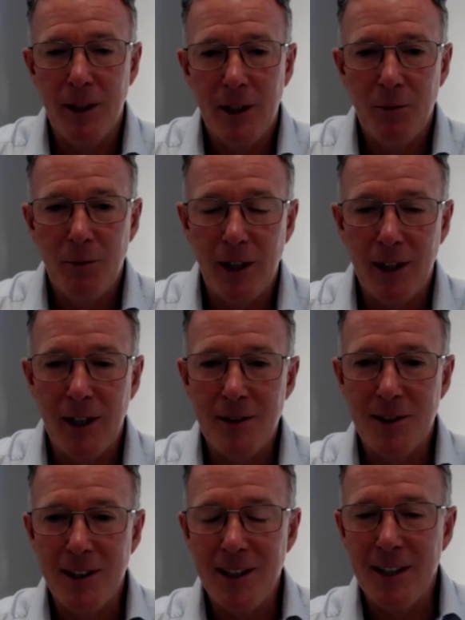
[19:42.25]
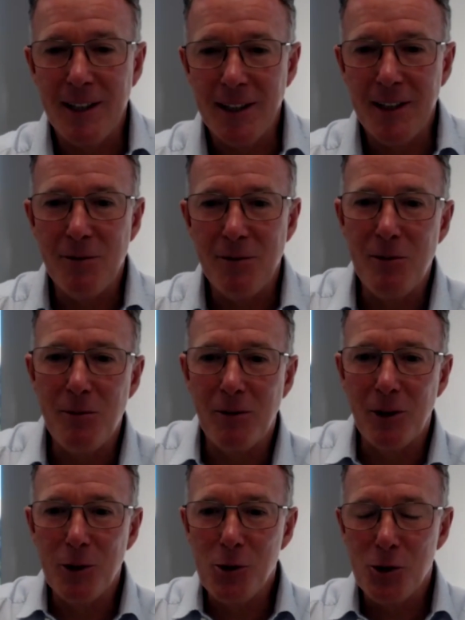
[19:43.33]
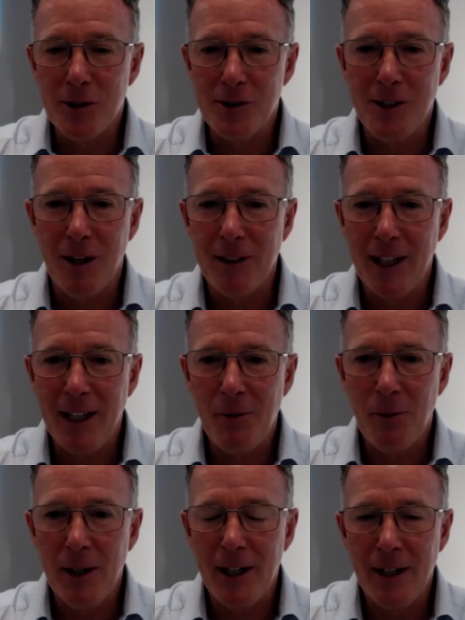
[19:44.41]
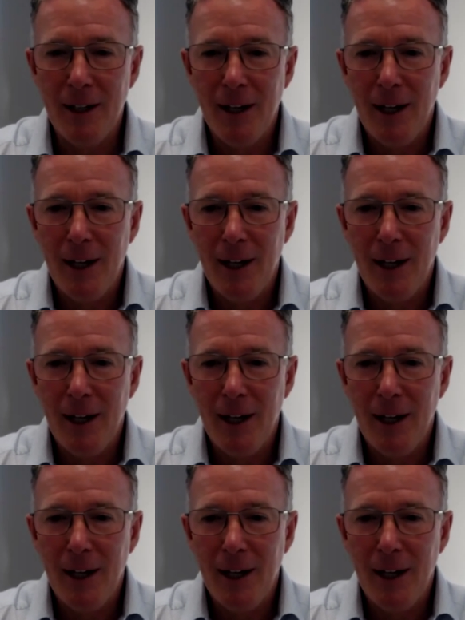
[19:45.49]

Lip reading: well, I don't see that the EV revolution is going anywhere.